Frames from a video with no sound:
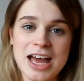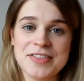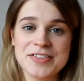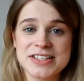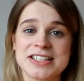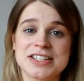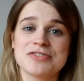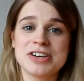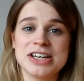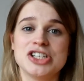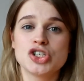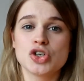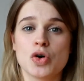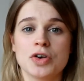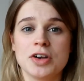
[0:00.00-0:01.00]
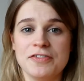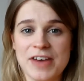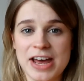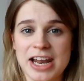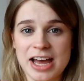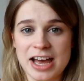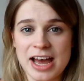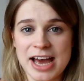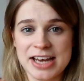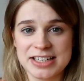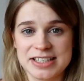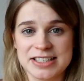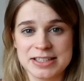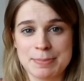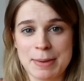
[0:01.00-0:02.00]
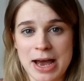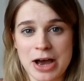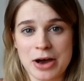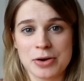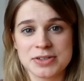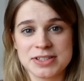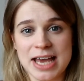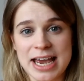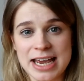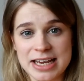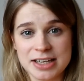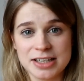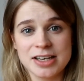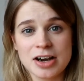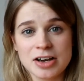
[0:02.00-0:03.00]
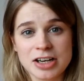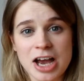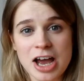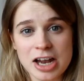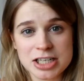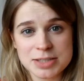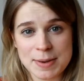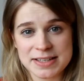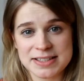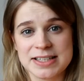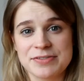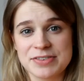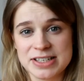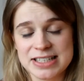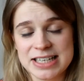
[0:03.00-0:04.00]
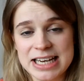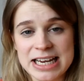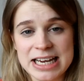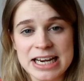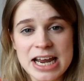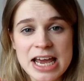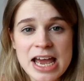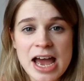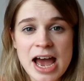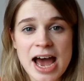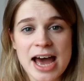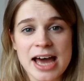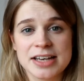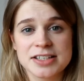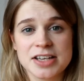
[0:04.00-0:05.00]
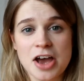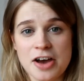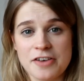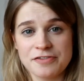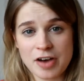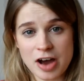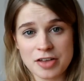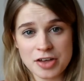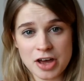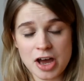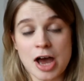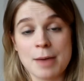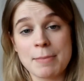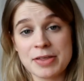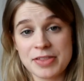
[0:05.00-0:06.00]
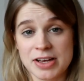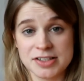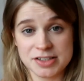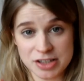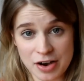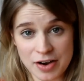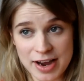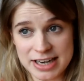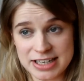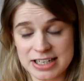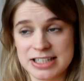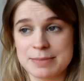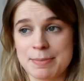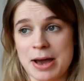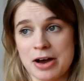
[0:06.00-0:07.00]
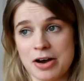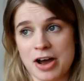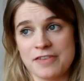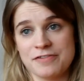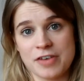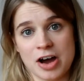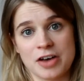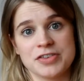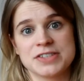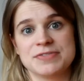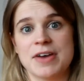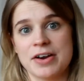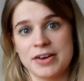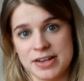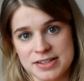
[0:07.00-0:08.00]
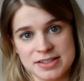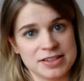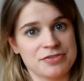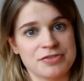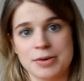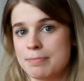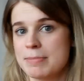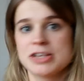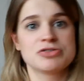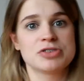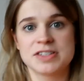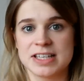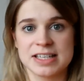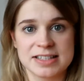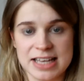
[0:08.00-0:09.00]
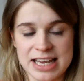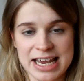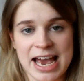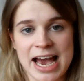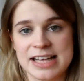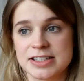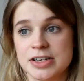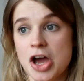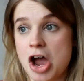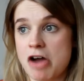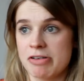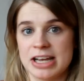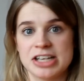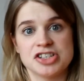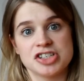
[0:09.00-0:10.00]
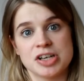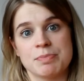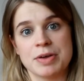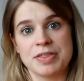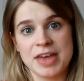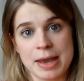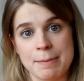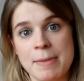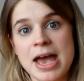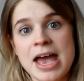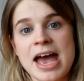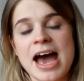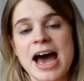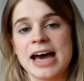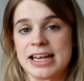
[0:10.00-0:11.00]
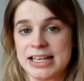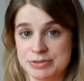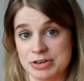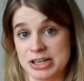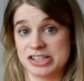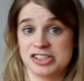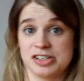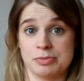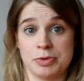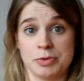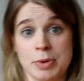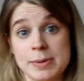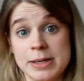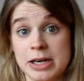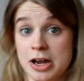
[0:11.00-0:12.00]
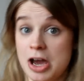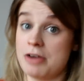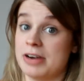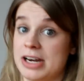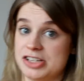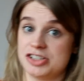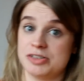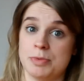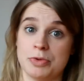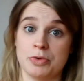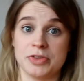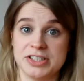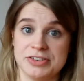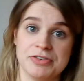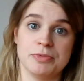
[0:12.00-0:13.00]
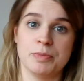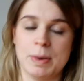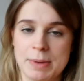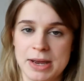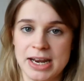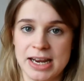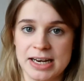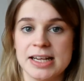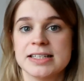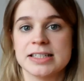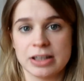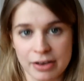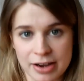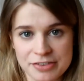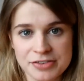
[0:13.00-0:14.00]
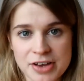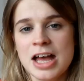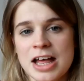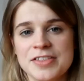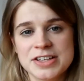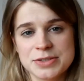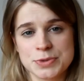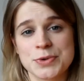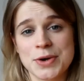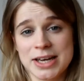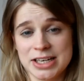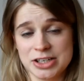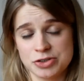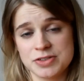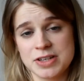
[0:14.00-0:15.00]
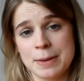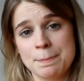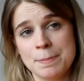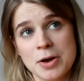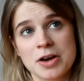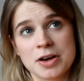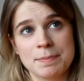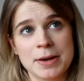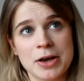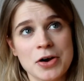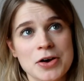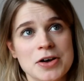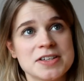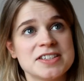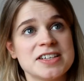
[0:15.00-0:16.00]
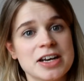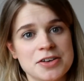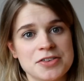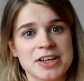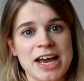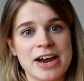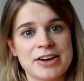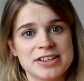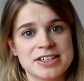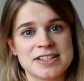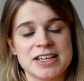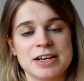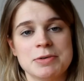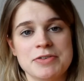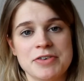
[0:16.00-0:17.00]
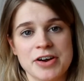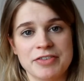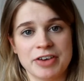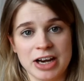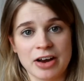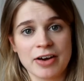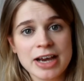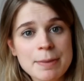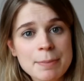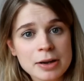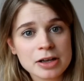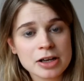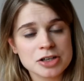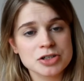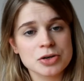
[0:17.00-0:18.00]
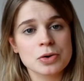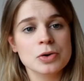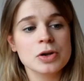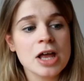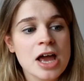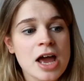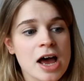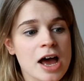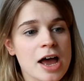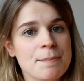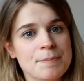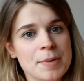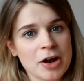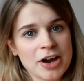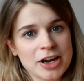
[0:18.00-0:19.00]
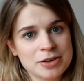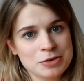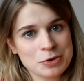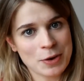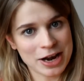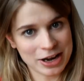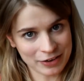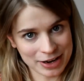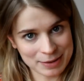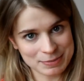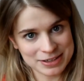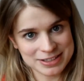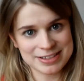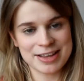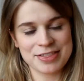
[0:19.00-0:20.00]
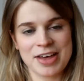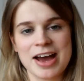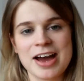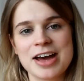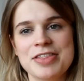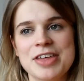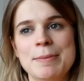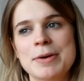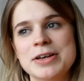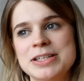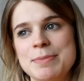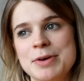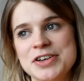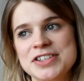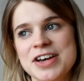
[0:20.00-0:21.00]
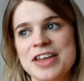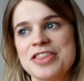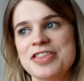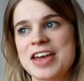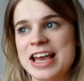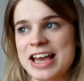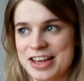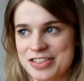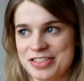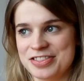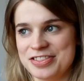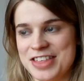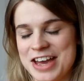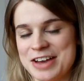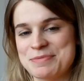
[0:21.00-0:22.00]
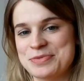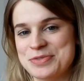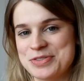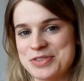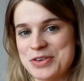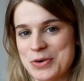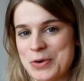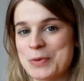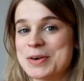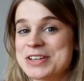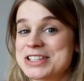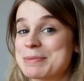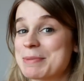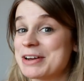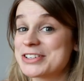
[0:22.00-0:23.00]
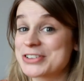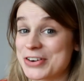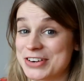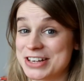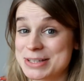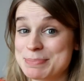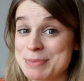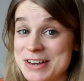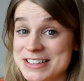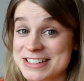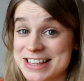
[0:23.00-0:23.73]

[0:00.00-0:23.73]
This is a really short novella, and it is about a young girl, about 17, and her mother has died, and it's about her father's various different mistresses that he has and her relationship with him and his relationship with women and her relationship with all the different women in his life. This was quite an interesting book because none of the characters in it were very, very likeable at all, but I quite like books like that. I think mostly because I think they're almost the most honest books.